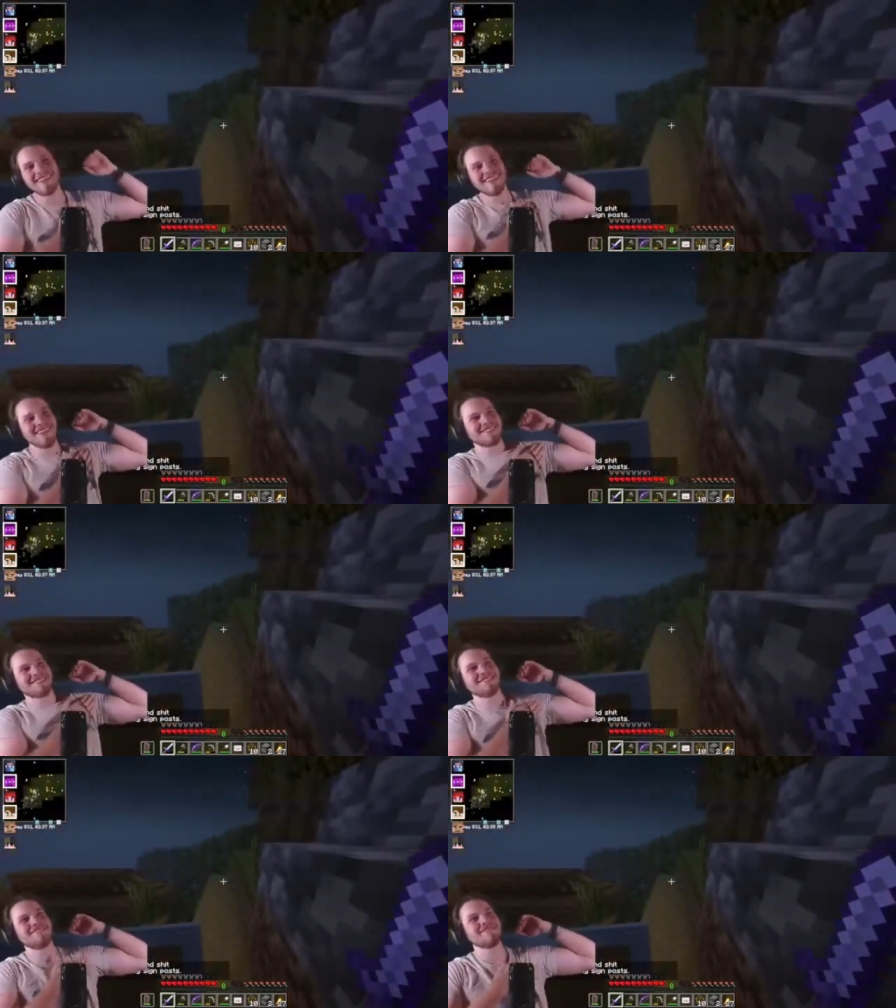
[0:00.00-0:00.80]
last
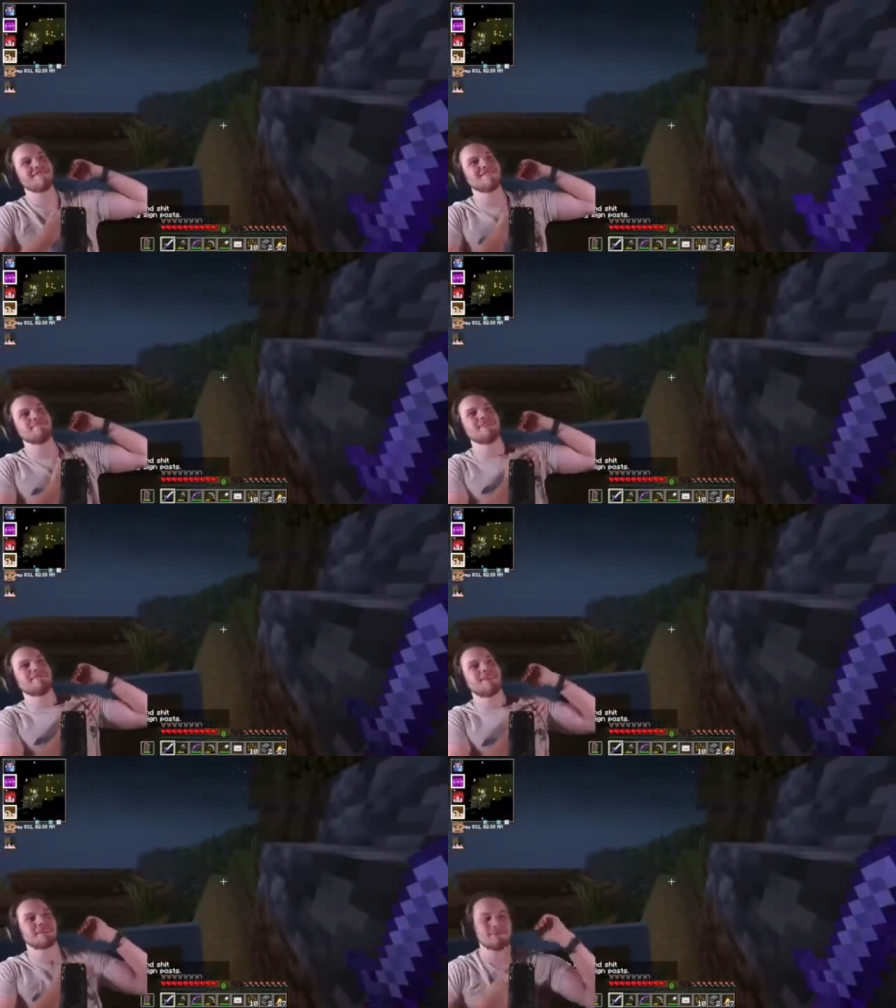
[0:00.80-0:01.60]
stream, uh, me
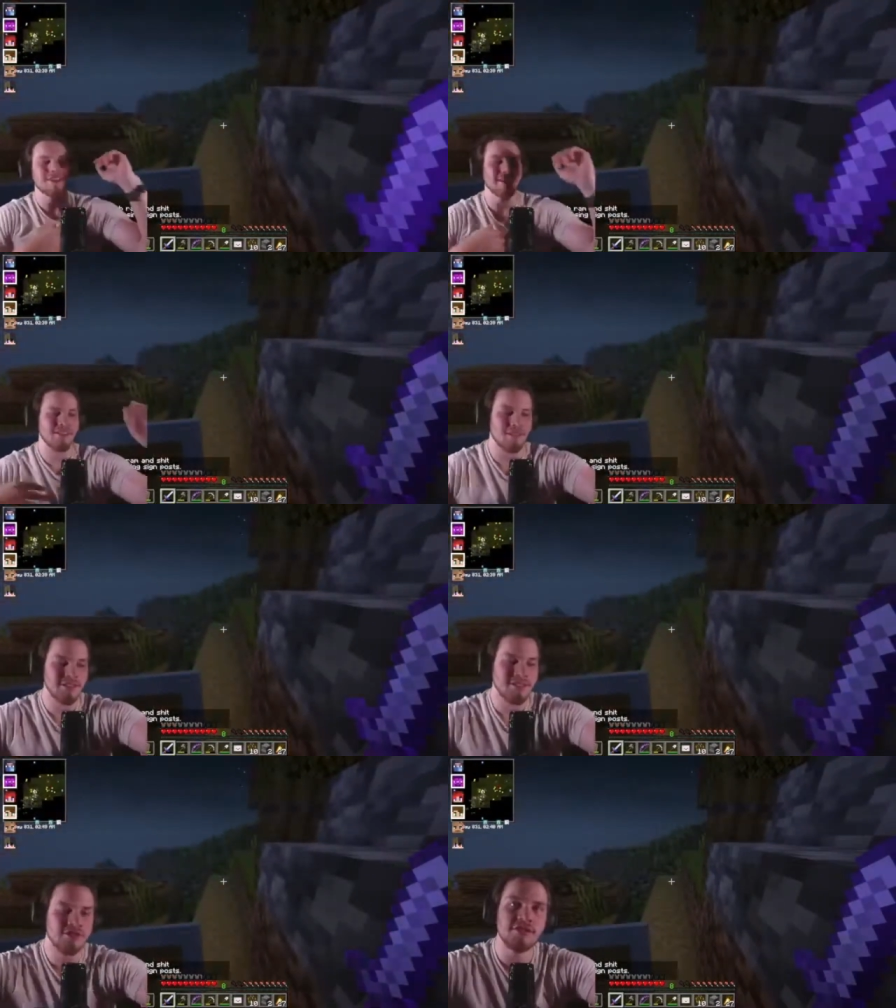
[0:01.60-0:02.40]
and Rex were like,
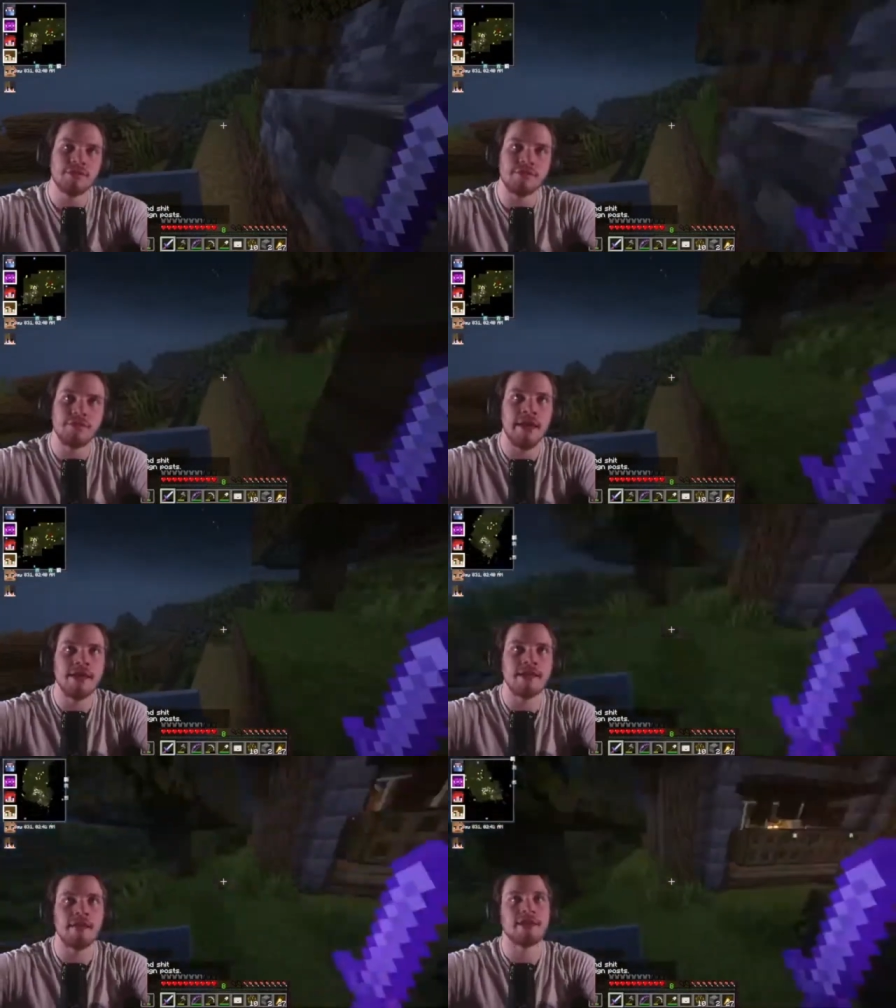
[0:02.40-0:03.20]
let's just
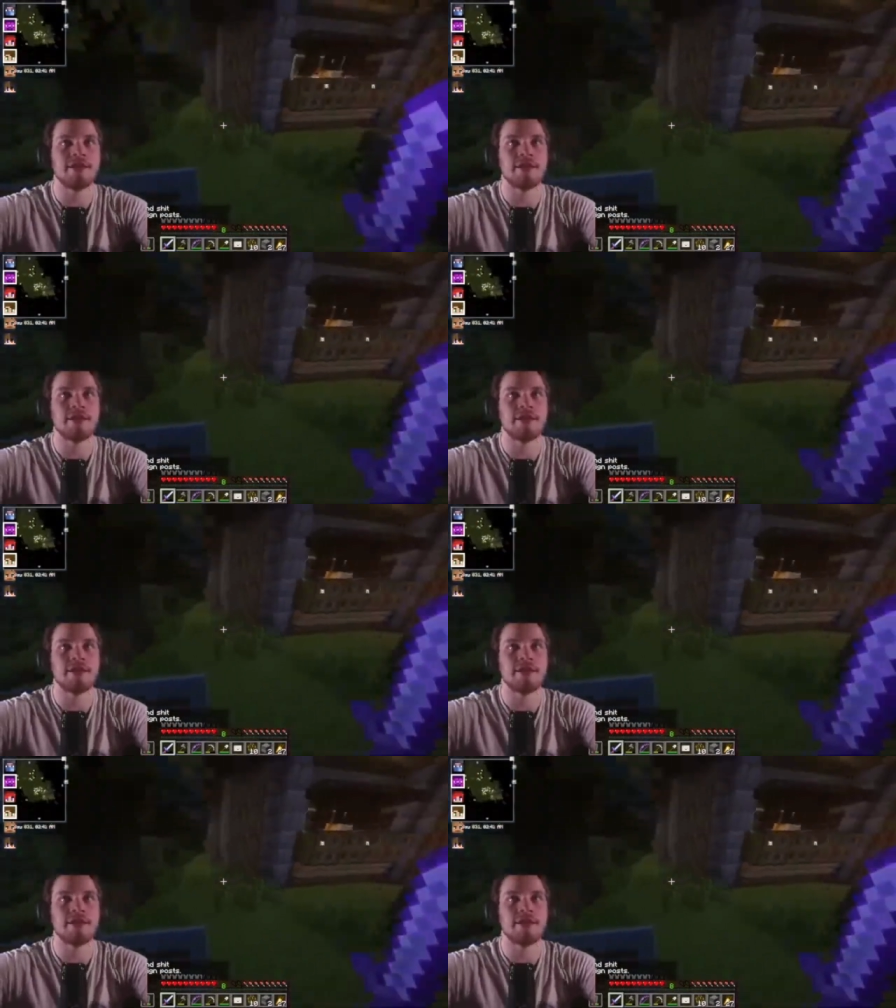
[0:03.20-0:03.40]
make like,